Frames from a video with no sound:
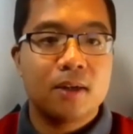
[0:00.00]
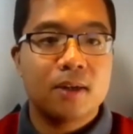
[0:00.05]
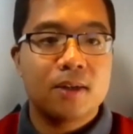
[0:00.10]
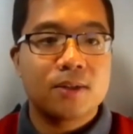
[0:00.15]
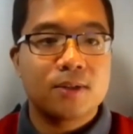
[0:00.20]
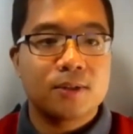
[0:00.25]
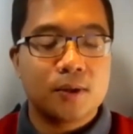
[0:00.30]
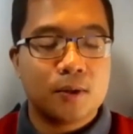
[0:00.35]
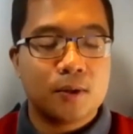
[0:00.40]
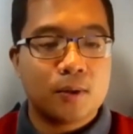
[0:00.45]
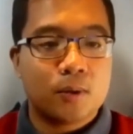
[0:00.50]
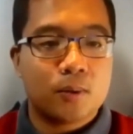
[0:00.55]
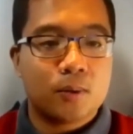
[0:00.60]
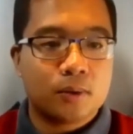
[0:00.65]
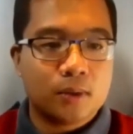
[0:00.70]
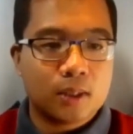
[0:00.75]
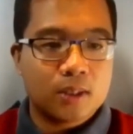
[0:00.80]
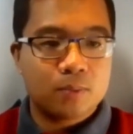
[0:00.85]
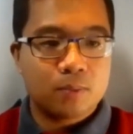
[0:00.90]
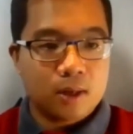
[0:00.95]
So
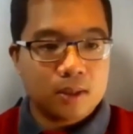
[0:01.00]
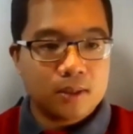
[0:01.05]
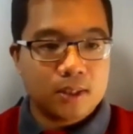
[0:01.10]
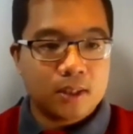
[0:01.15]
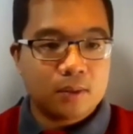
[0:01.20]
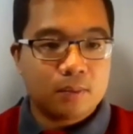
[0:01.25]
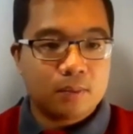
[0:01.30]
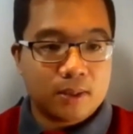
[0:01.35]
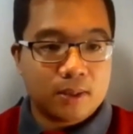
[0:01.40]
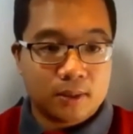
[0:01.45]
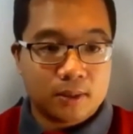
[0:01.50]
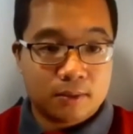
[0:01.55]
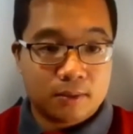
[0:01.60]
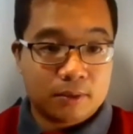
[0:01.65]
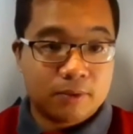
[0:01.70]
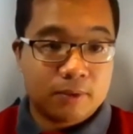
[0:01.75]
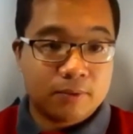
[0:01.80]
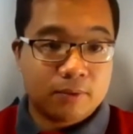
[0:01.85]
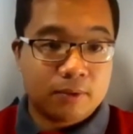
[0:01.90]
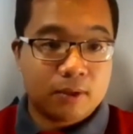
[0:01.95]
this project basically
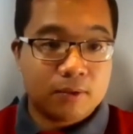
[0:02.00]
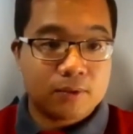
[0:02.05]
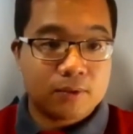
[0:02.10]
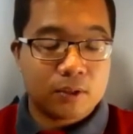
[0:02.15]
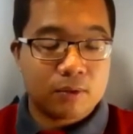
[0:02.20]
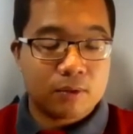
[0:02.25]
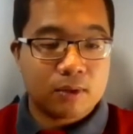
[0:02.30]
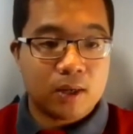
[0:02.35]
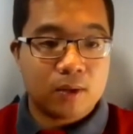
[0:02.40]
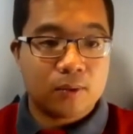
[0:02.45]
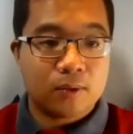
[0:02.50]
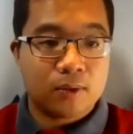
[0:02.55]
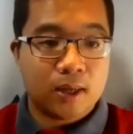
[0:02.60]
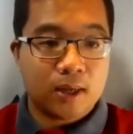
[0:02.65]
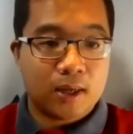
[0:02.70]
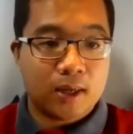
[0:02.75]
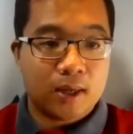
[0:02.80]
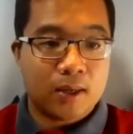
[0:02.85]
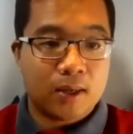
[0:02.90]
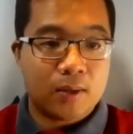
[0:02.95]
revolves around
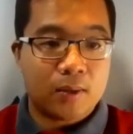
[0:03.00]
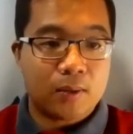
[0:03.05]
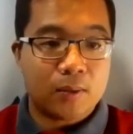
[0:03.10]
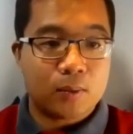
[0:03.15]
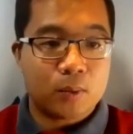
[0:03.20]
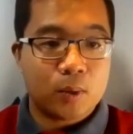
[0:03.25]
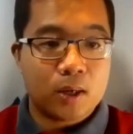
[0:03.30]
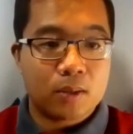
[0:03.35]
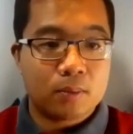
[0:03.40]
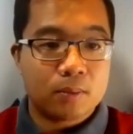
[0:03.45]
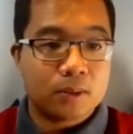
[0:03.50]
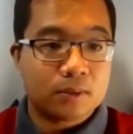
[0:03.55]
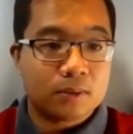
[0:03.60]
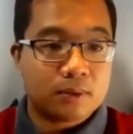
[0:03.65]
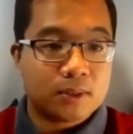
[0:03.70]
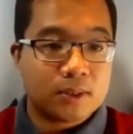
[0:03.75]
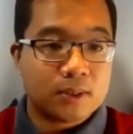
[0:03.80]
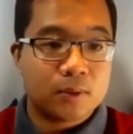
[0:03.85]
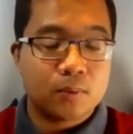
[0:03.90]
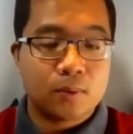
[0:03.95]
a wearable
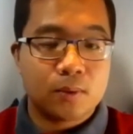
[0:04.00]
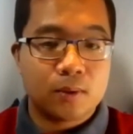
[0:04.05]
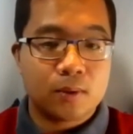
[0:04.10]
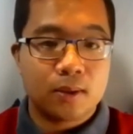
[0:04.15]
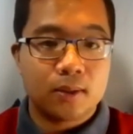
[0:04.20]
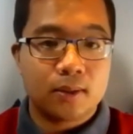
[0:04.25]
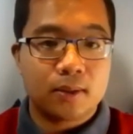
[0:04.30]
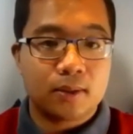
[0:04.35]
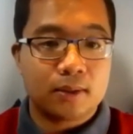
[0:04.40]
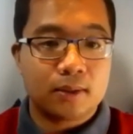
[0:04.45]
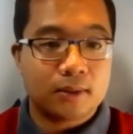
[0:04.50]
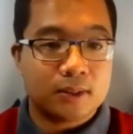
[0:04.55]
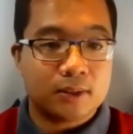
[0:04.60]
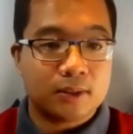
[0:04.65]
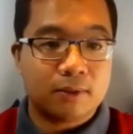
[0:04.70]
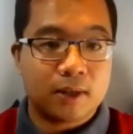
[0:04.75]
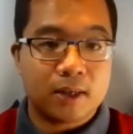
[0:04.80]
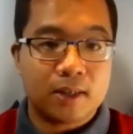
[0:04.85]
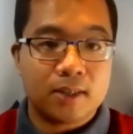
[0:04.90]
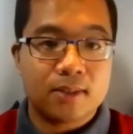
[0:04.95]
wrist-worn
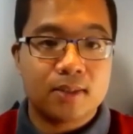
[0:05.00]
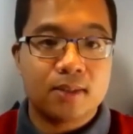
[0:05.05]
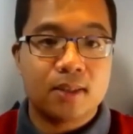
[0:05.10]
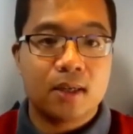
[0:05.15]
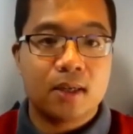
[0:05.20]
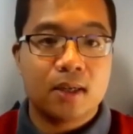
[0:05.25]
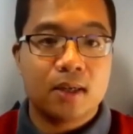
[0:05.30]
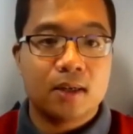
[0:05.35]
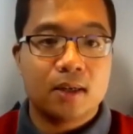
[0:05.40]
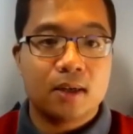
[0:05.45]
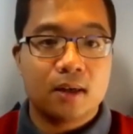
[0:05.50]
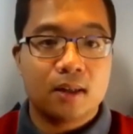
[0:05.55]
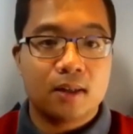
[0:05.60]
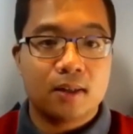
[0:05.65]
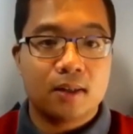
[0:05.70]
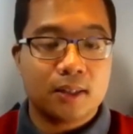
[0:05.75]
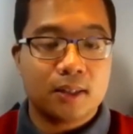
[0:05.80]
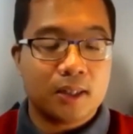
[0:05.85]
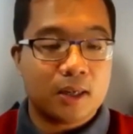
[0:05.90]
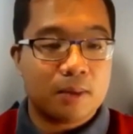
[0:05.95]
device
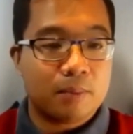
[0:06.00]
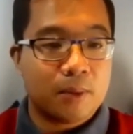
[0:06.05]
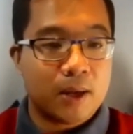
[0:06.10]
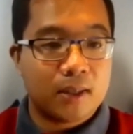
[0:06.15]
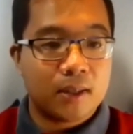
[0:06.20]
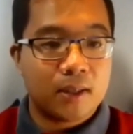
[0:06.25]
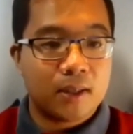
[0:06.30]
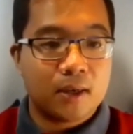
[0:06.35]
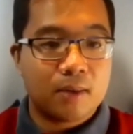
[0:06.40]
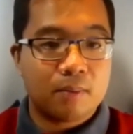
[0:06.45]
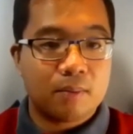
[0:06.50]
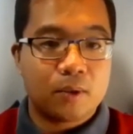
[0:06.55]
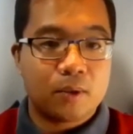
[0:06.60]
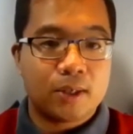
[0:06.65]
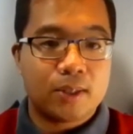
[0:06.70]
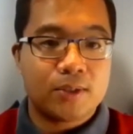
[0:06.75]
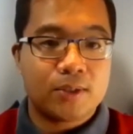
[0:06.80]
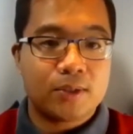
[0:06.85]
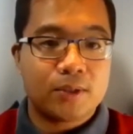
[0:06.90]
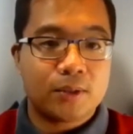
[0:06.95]
called the Empatica
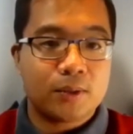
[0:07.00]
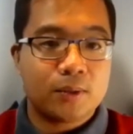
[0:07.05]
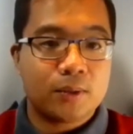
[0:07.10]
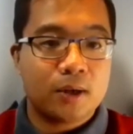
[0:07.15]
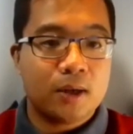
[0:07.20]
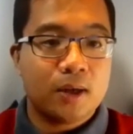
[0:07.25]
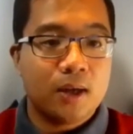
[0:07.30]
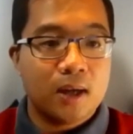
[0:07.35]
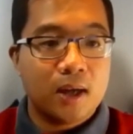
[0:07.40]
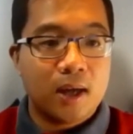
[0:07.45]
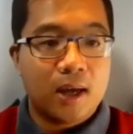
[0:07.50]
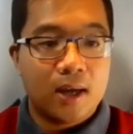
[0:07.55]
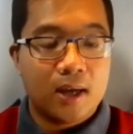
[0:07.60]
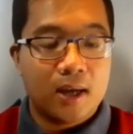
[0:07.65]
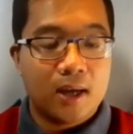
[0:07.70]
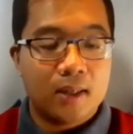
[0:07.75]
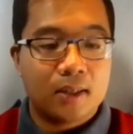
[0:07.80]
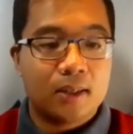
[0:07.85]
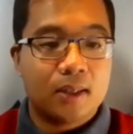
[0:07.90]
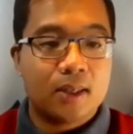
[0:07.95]
Embrace 2.
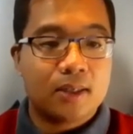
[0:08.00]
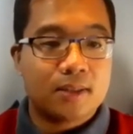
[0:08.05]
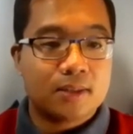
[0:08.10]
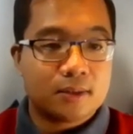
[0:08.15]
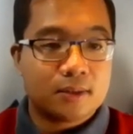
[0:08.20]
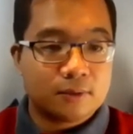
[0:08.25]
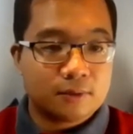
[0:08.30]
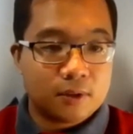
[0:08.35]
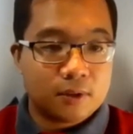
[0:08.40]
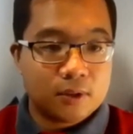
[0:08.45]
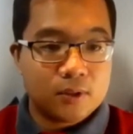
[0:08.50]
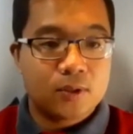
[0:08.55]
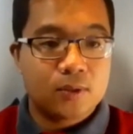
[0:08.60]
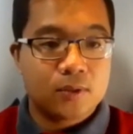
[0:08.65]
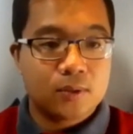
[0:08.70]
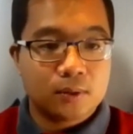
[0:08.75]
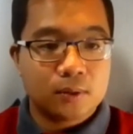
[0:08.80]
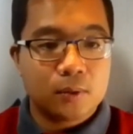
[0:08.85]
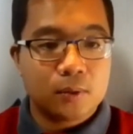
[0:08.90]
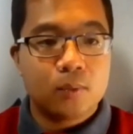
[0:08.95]
And it's the
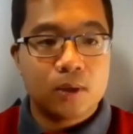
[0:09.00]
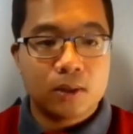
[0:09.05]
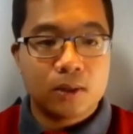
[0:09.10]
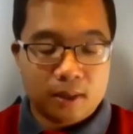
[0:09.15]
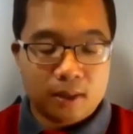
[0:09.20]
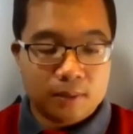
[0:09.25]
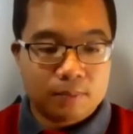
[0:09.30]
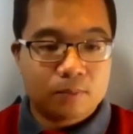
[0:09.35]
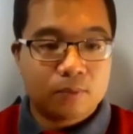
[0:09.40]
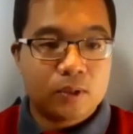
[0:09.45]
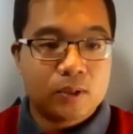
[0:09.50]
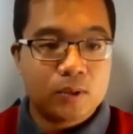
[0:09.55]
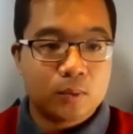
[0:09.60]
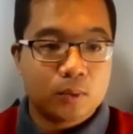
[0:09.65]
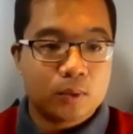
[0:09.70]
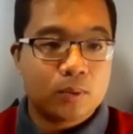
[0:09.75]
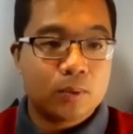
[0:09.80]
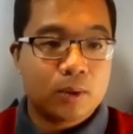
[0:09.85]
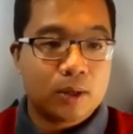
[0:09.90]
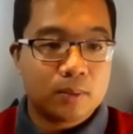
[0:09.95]
first
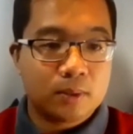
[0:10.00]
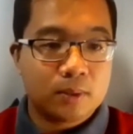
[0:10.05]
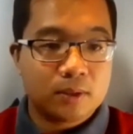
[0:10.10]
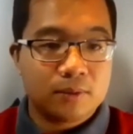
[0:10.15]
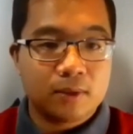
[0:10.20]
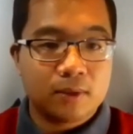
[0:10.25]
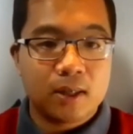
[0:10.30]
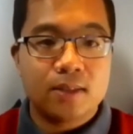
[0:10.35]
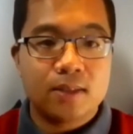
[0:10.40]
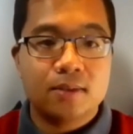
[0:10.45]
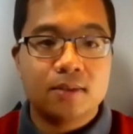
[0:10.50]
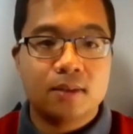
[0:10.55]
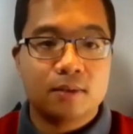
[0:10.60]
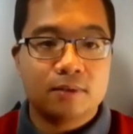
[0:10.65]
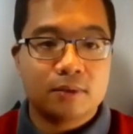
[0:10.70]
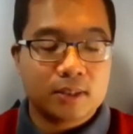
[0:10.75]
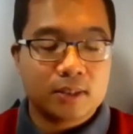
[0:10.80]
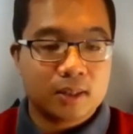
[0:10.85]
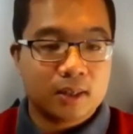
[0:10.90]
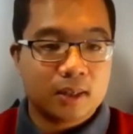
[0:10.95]
wrist-worn wearable device
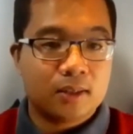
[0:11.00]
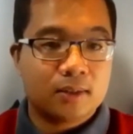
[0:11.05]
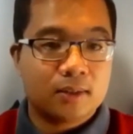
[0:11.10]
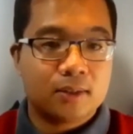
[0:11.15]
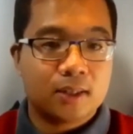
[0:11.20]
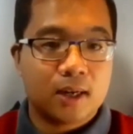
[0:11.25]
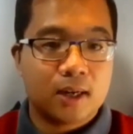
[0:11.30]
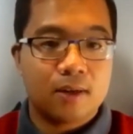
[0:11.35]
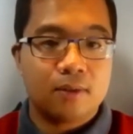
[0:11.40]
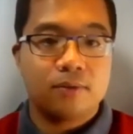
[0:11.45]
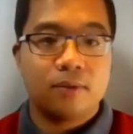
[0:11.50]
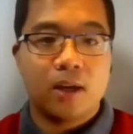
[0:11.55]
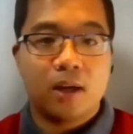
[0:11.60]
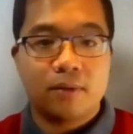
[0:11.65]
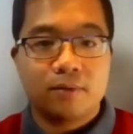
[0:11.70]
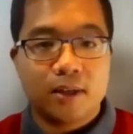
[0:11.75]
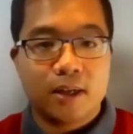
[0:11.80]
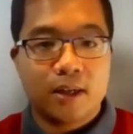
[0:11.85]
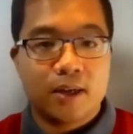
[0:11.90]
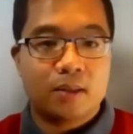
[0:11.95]
of its kind to have
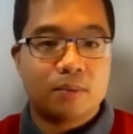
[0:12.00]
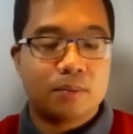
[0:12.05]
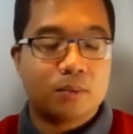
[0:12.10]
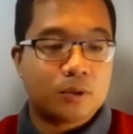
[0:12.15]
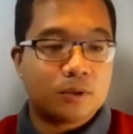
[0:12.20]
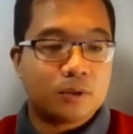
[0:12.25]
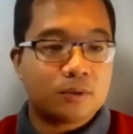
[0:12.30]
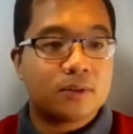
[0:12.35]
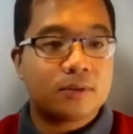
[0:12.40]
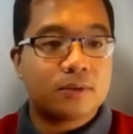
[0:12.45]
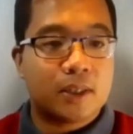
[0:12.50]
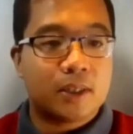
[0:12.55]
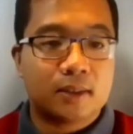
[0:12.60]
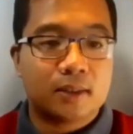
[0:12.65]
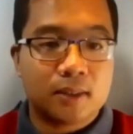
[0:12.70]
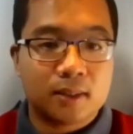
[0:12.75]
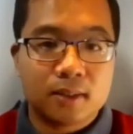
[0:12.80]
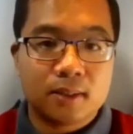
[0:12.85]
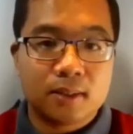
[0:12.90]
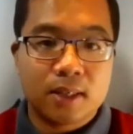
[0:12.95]
FDA approval in
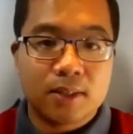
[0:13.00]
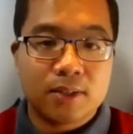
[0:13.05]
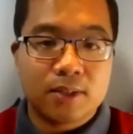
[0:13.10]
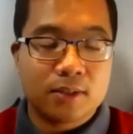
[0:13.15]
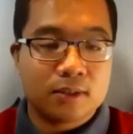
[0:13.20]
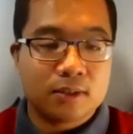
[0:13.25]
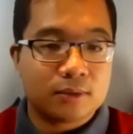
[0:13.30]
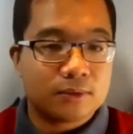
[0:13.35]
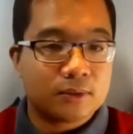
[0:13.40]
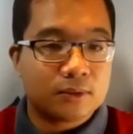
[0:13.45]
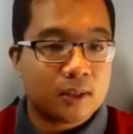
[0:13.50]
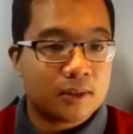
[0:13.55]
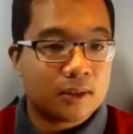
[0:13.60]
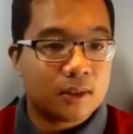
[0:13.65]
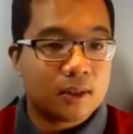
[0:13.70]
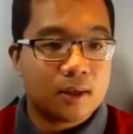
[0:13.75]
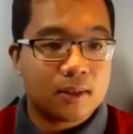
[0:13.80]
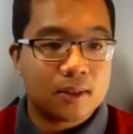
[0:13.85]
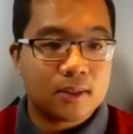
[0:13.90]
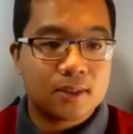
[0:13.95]
the detection of
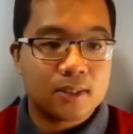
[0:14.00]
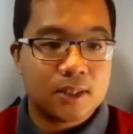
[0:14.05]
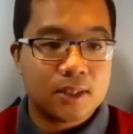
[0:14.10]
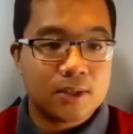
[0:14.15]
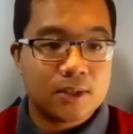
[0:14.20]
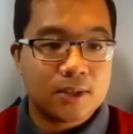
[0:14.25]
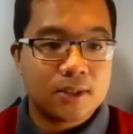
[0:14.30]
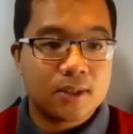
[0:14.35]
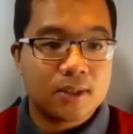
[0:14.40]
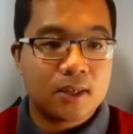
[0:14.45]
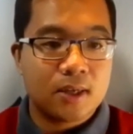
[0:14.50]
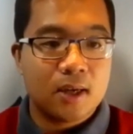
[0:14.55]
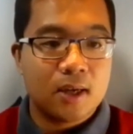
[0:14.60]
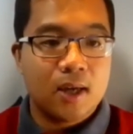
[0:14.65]
tonic-clonic seizures.